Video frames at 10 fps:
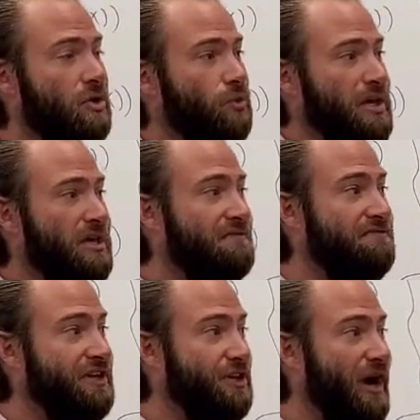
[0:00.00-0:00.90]
we can
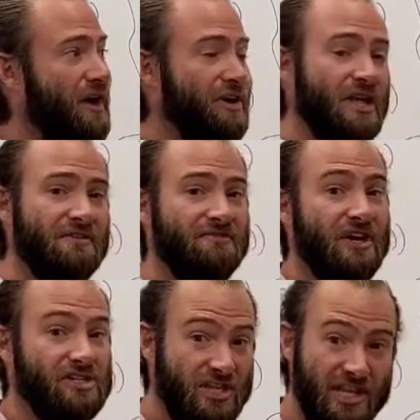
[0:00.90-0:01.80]
figure out another
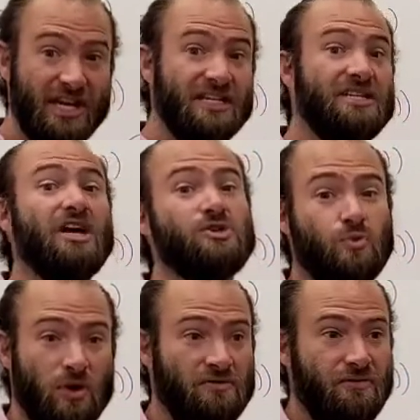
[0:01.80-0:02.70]
function that it
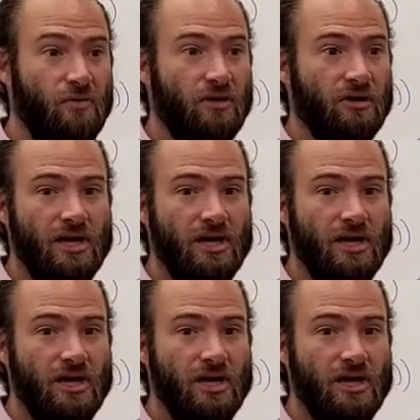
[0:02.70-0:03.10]
does work for.